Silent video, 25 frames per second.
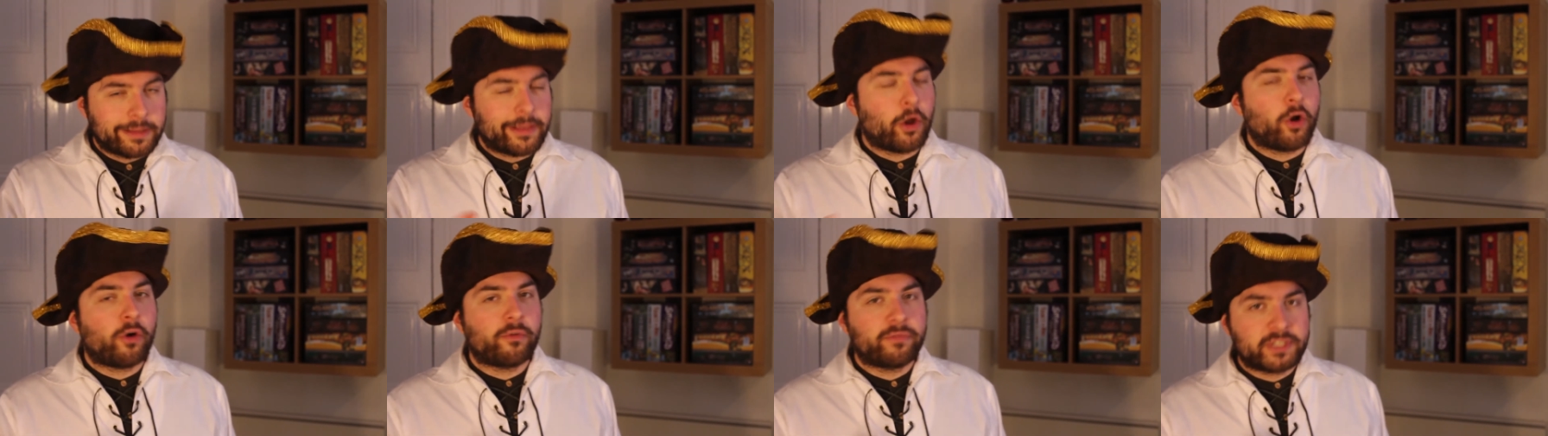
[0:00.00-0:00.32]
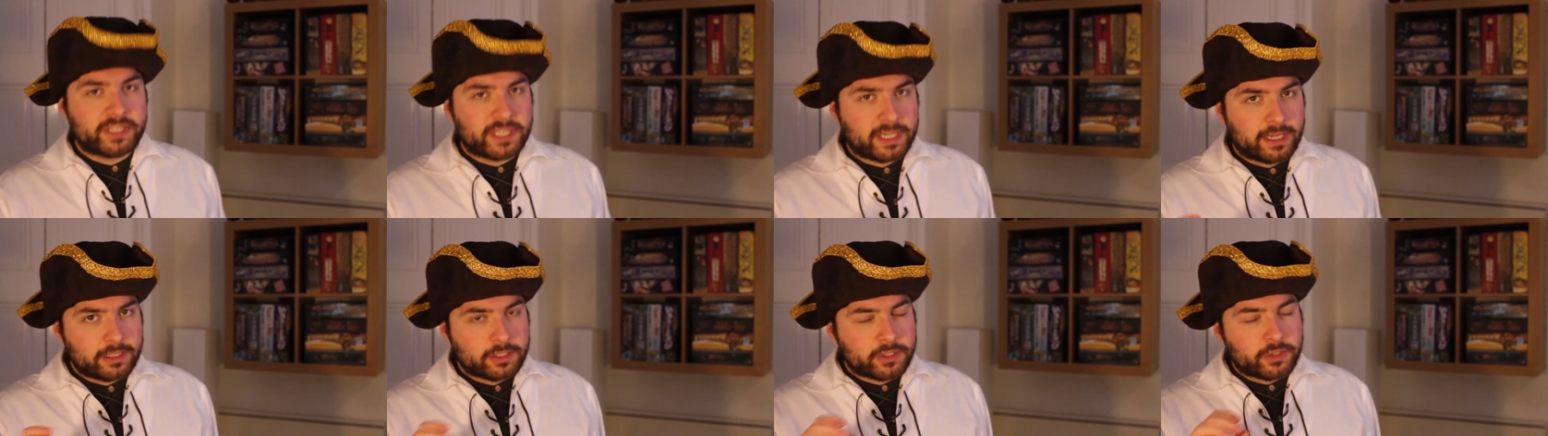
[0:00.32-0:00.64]
Now
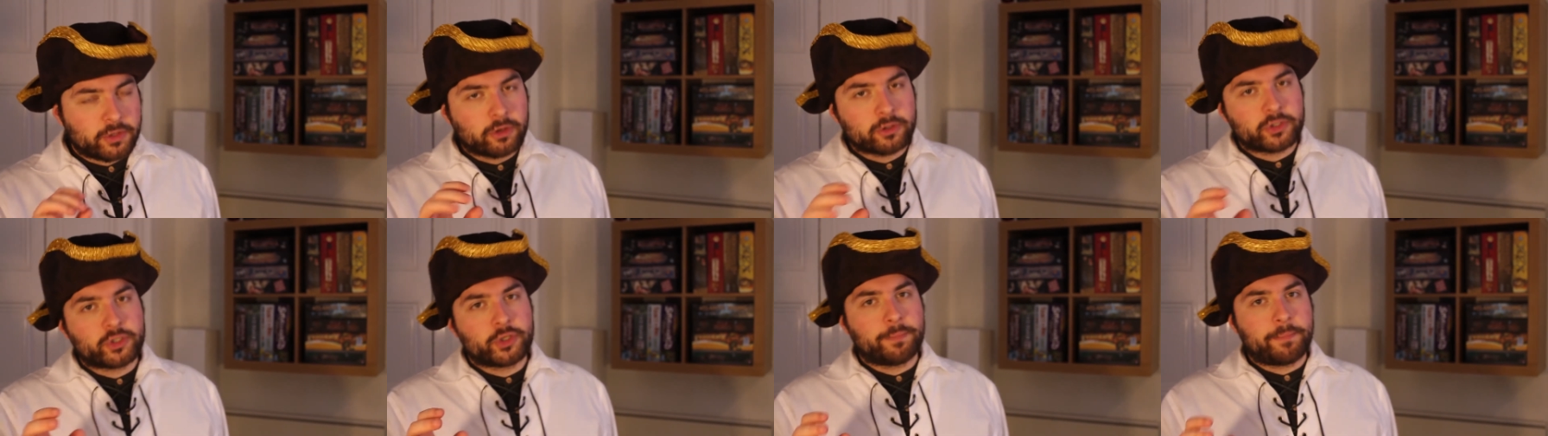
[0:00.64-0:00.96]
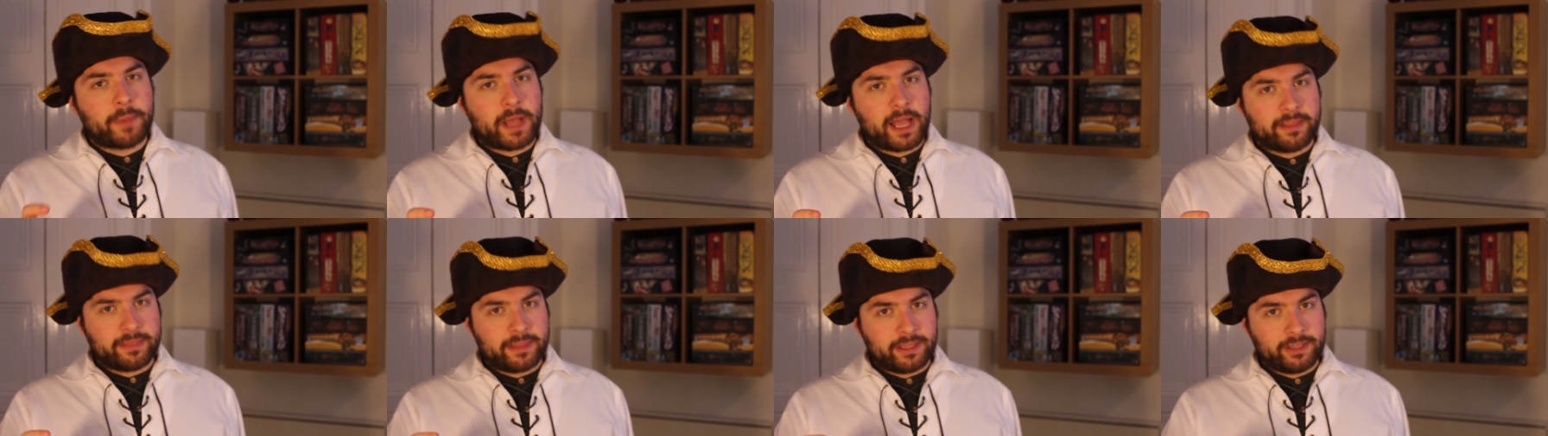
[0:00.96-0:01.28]
obviously it's not
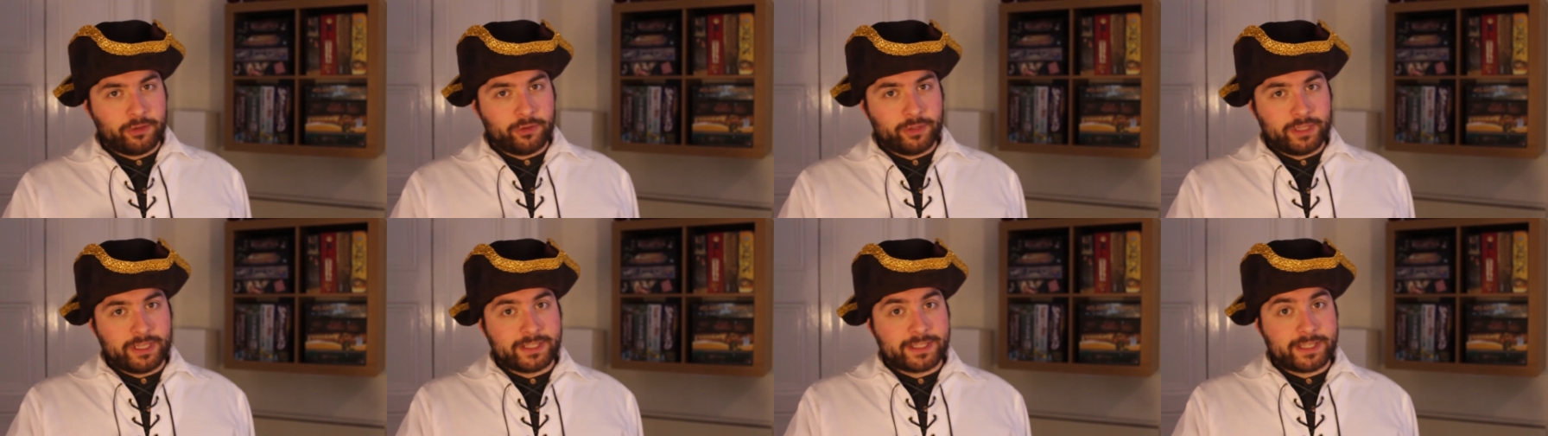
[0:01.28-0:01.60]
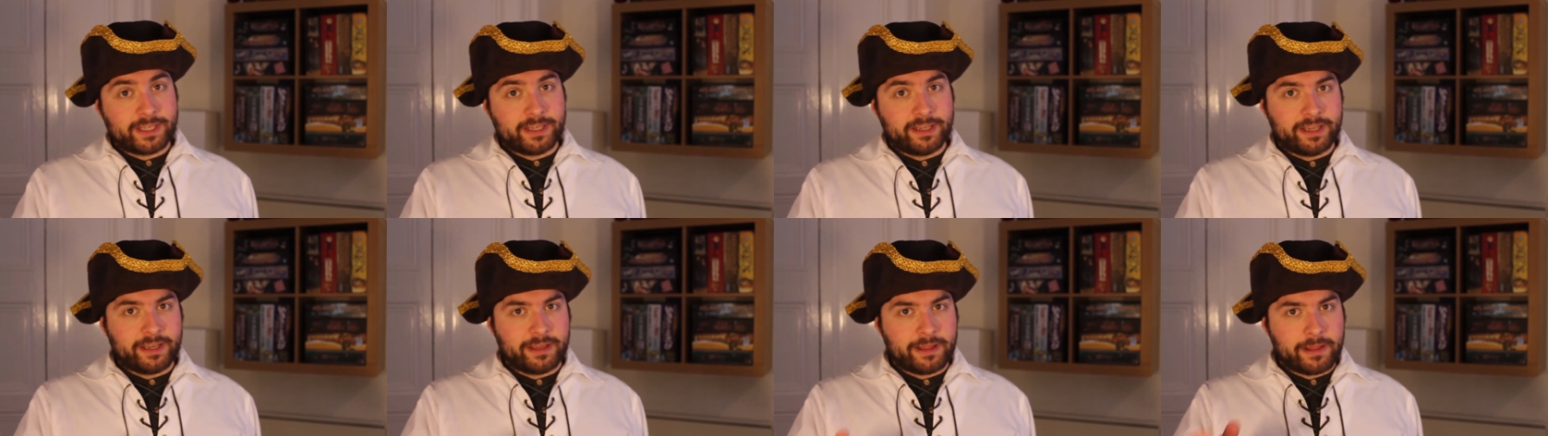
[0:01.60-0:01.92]
so bad that you
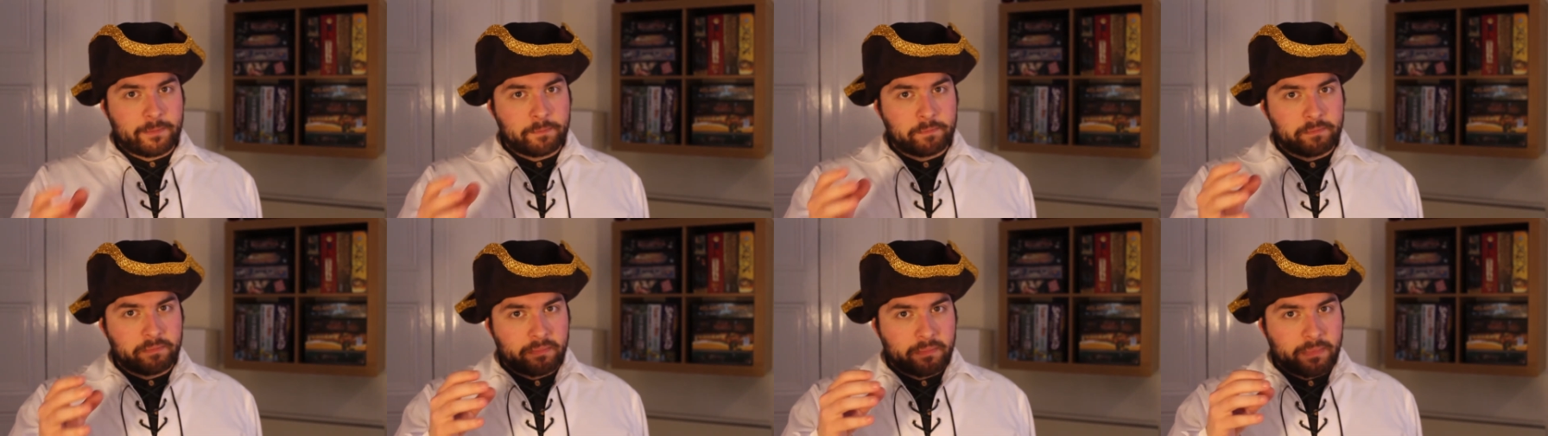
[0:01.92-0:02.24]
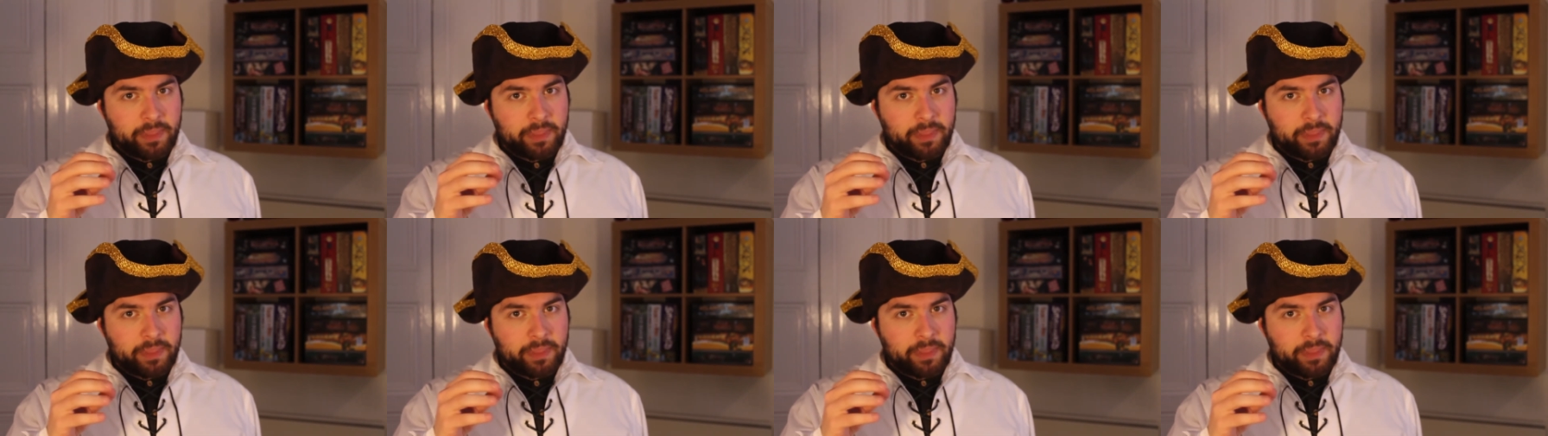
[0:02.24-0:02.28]
need to